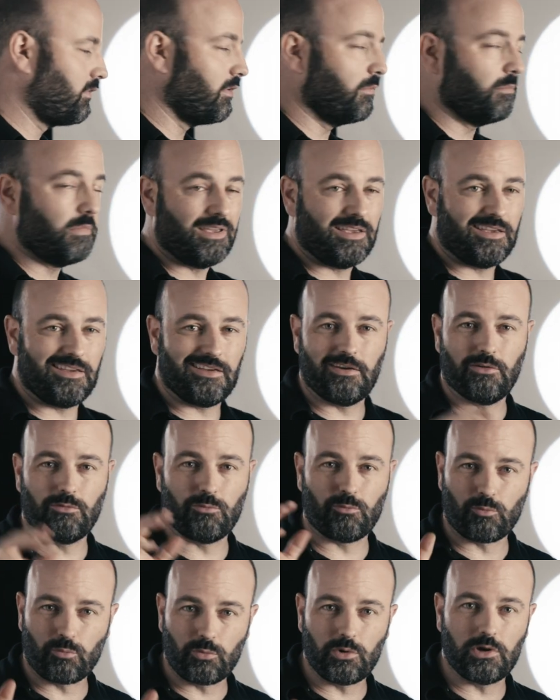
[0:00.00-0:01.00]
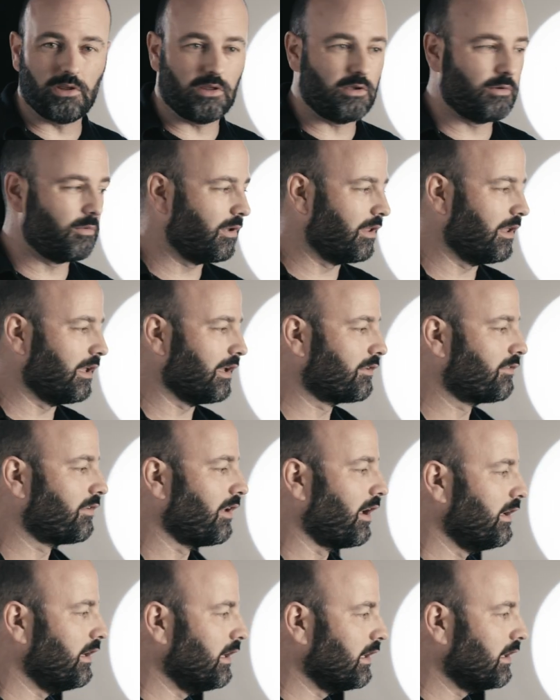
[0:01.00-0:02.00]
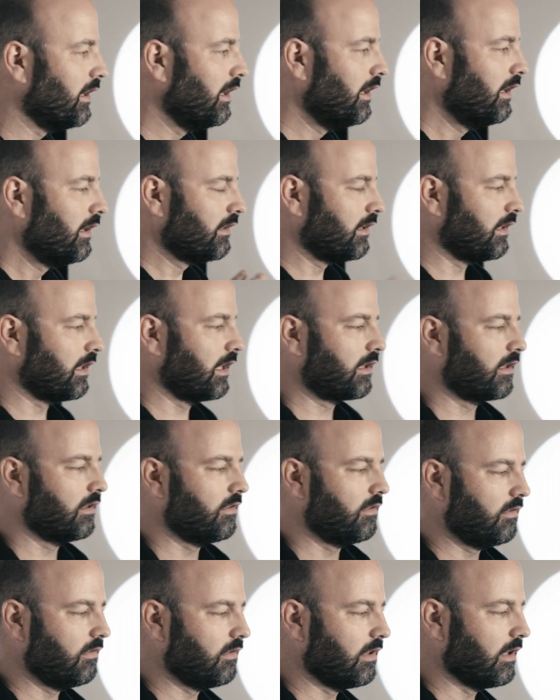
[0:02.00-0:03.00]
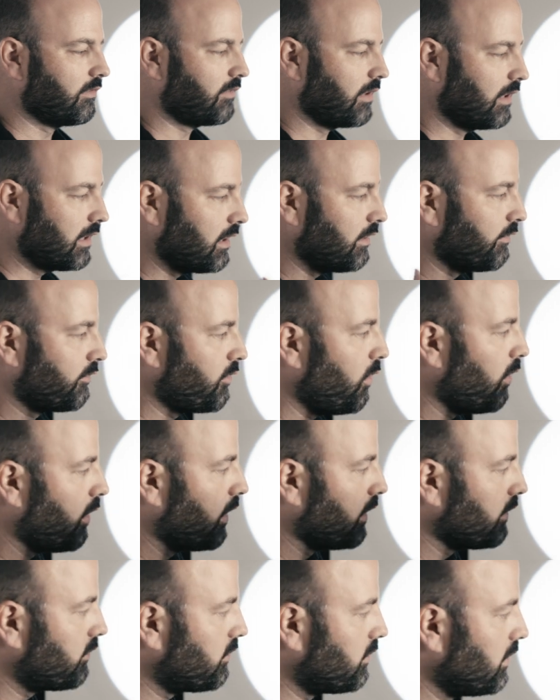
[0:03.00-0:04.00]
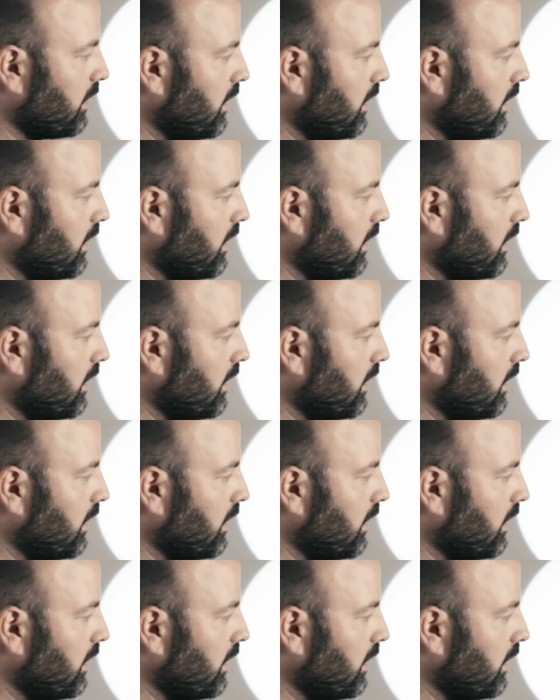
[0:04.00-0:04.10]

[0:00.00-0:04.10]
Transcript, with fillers: to me, really, really exciting that I can do this. And then, of course,